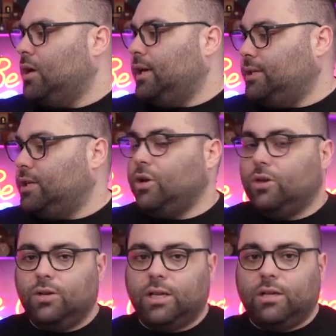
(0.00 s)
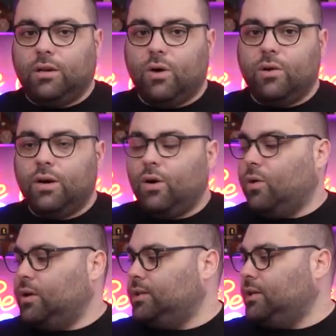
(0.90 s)
Is it going to get lower,
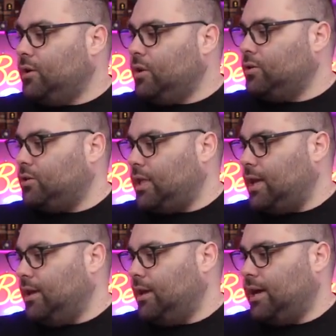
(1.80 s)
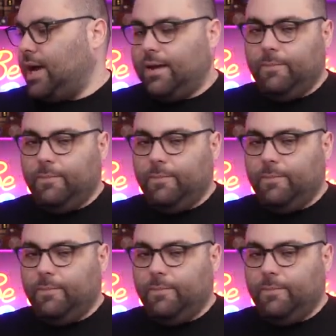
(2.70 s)
or is it going to stay high?